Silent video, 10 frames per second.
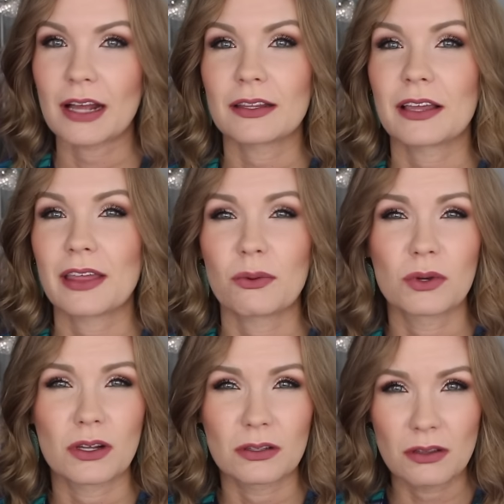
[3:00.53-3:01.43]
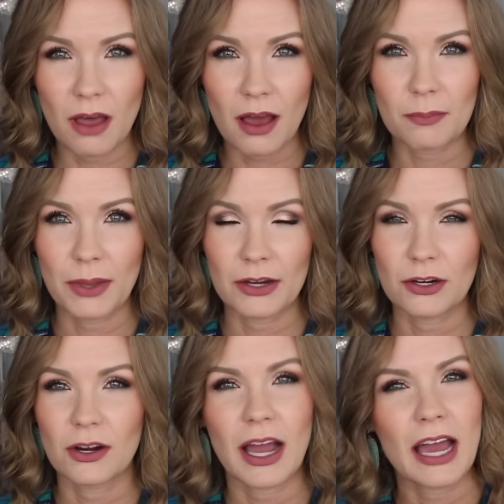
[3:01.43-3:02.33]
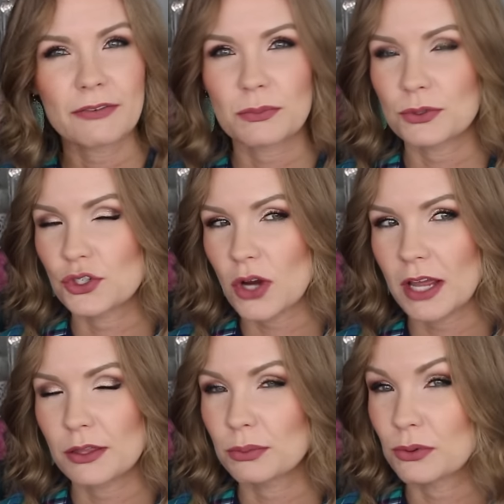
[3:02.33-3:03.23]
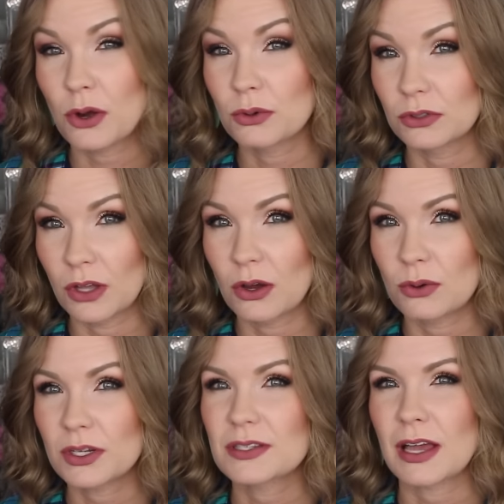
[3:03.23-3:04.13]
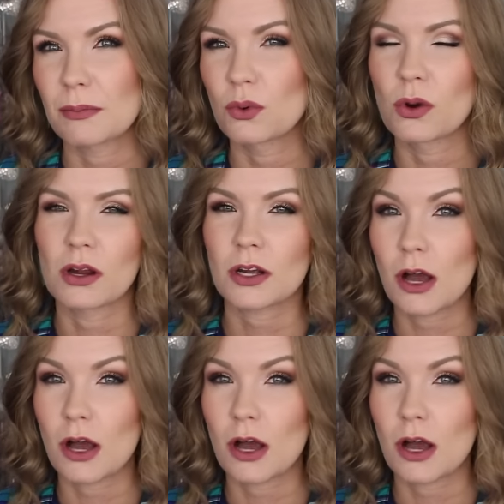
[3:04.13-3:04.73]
I like that one a lot better. I haven't tried the Pro Glow because I'm more